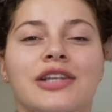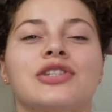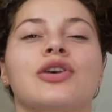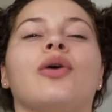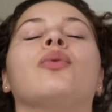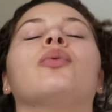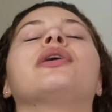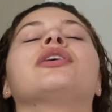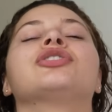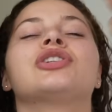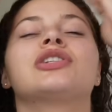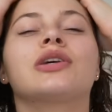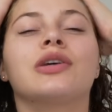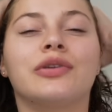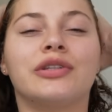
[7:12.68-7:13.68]
And so we're
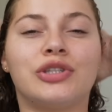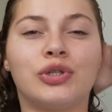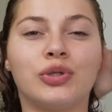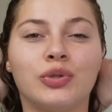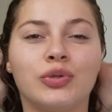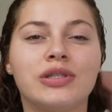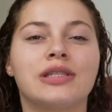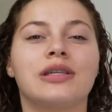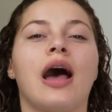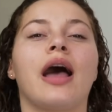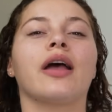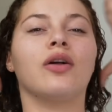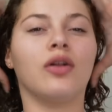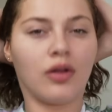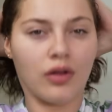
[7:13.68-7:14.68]
just going to
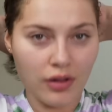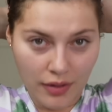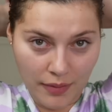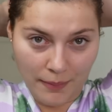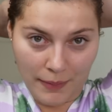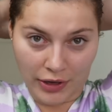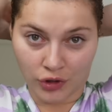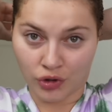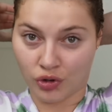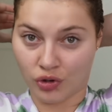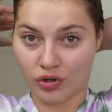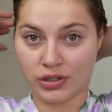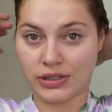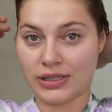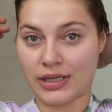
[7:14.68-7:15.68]
style my
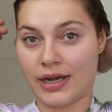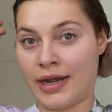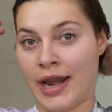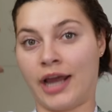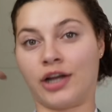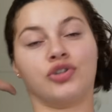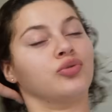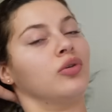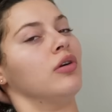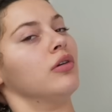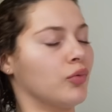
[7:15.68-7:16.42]
curls natural.